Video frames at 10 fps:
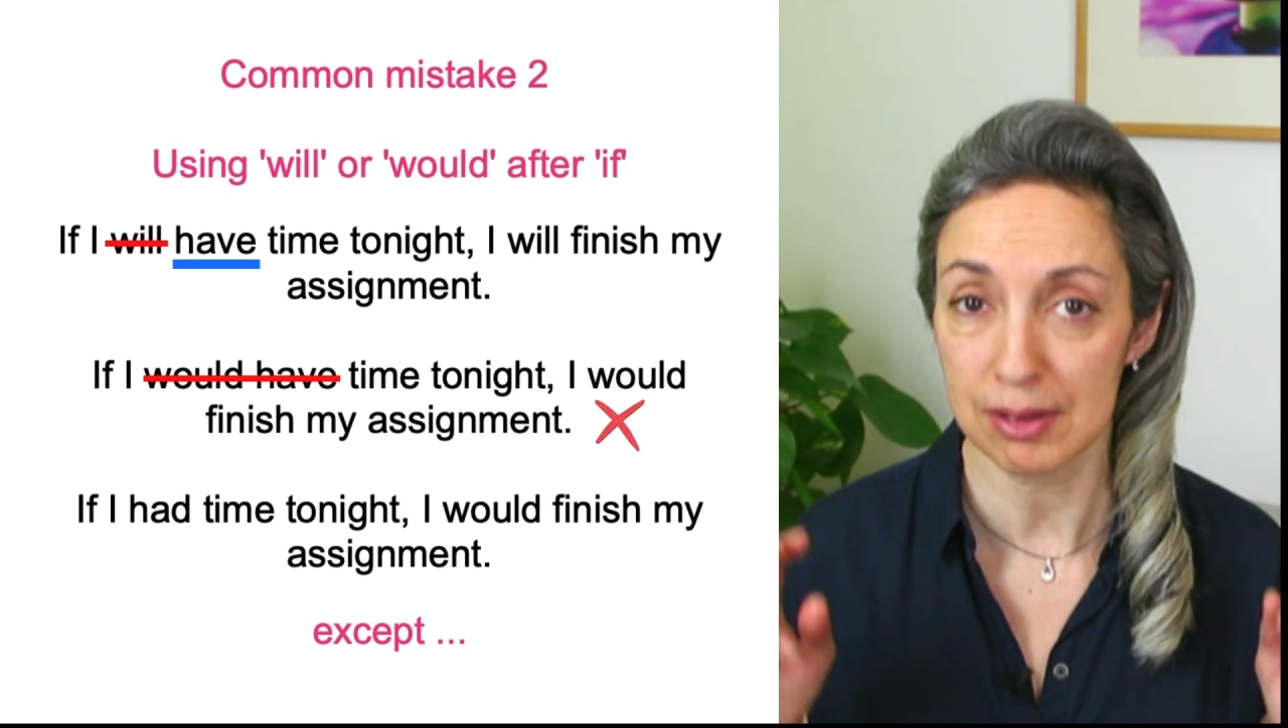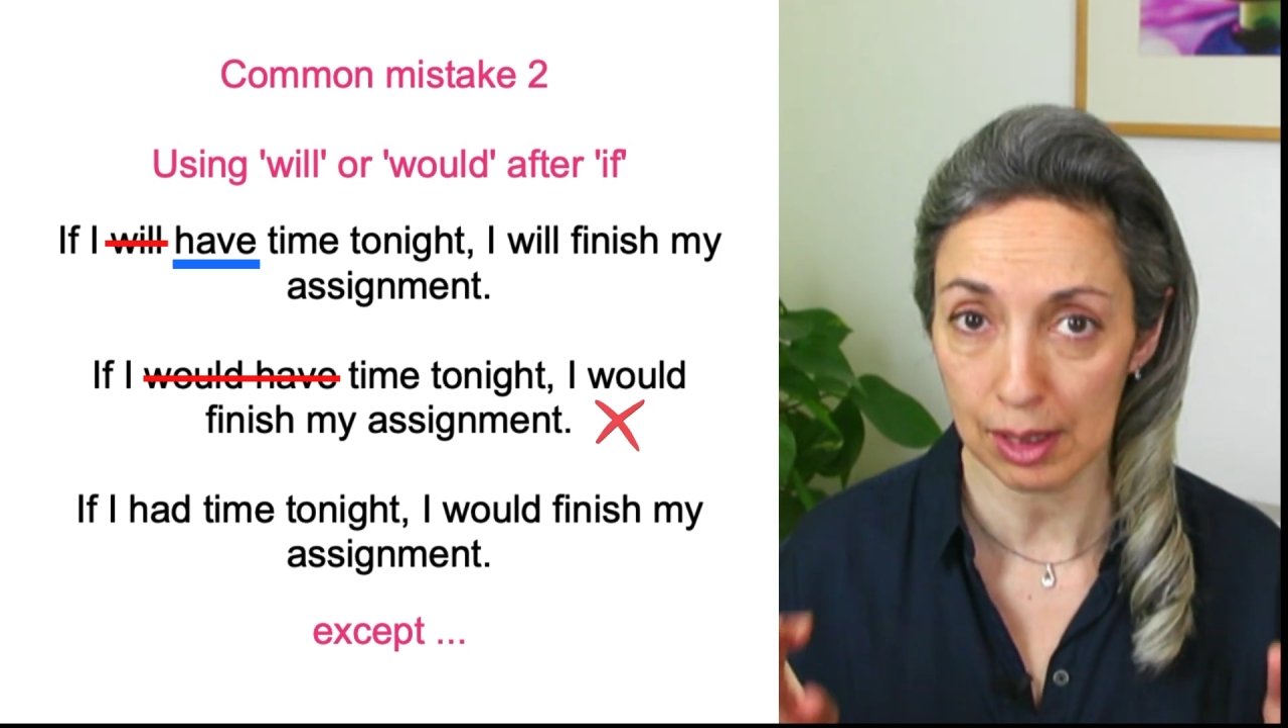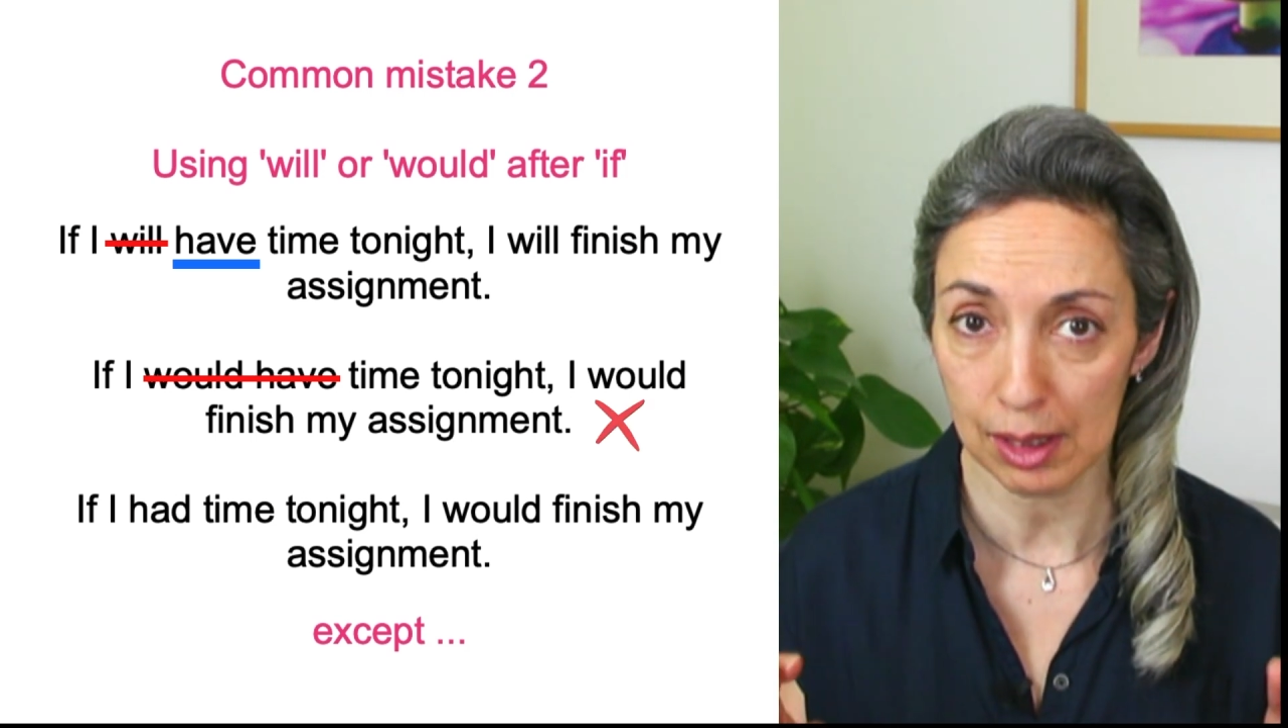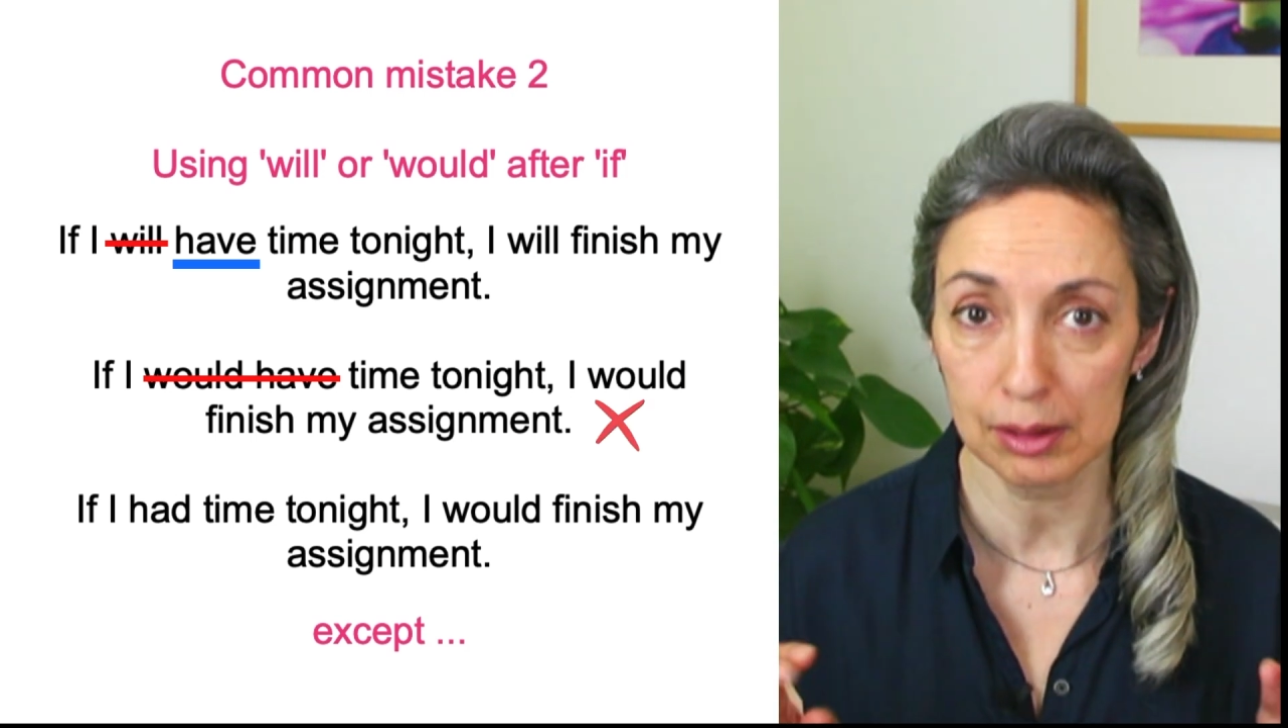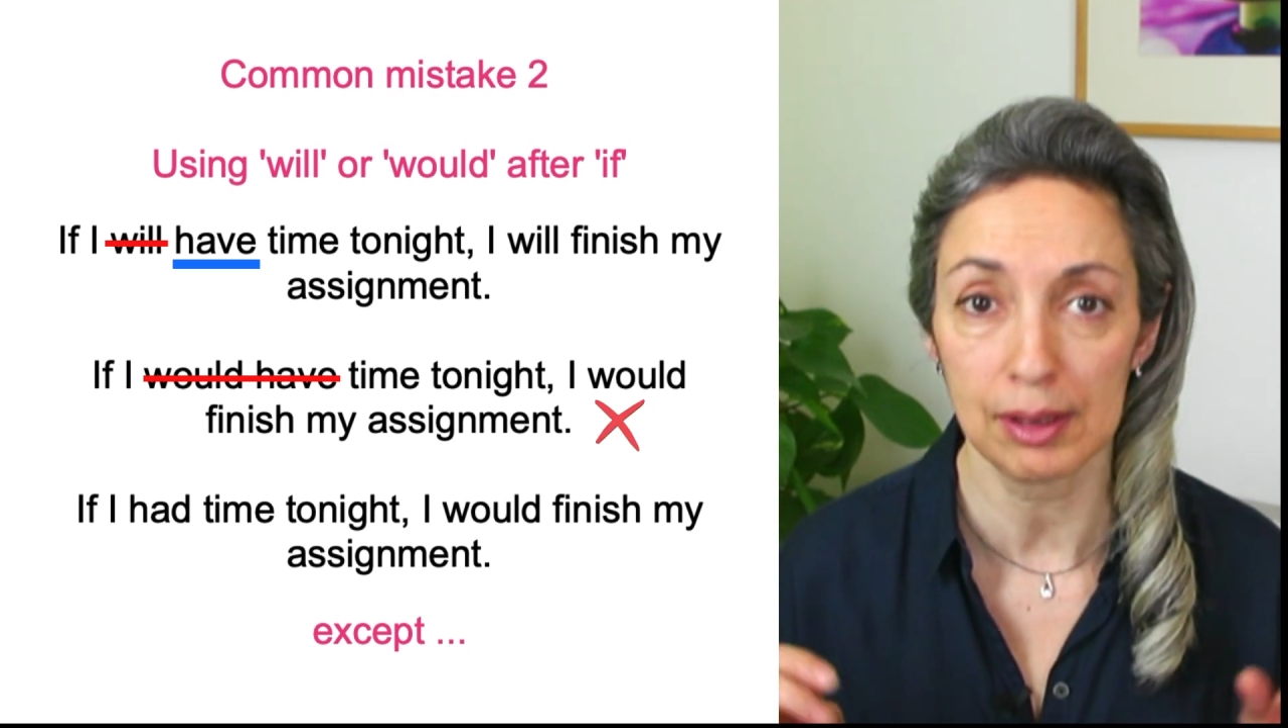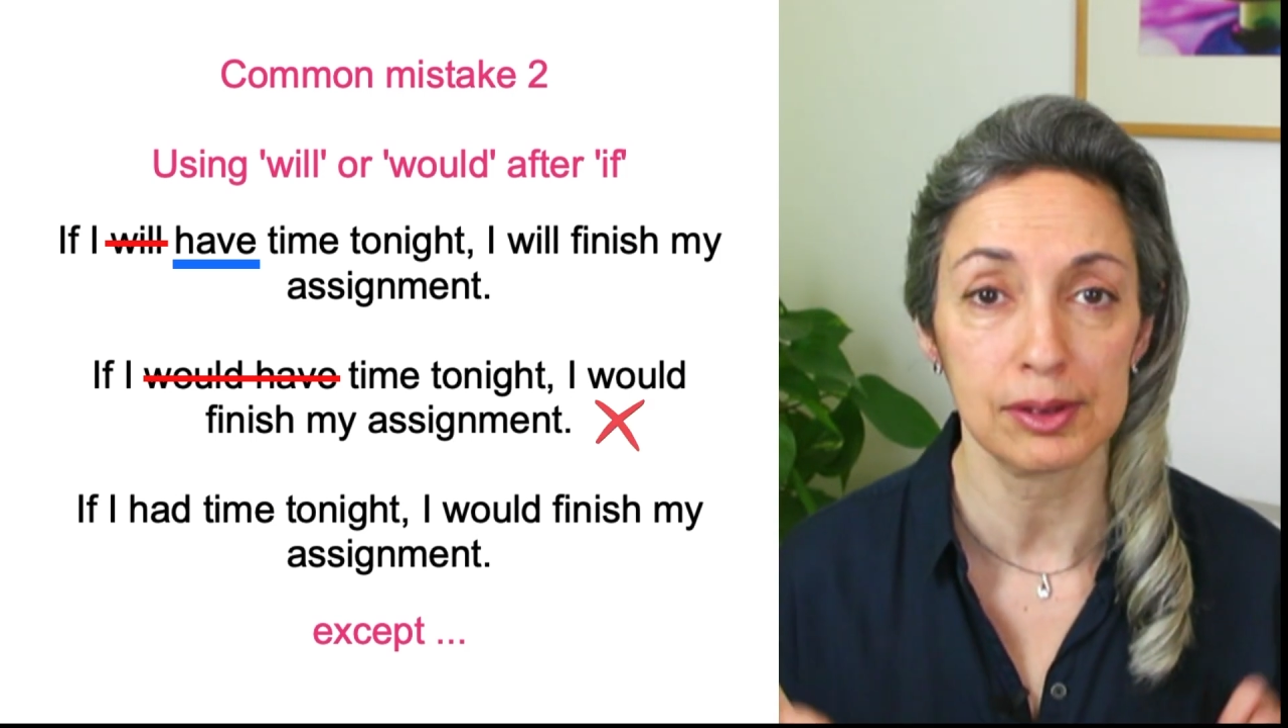second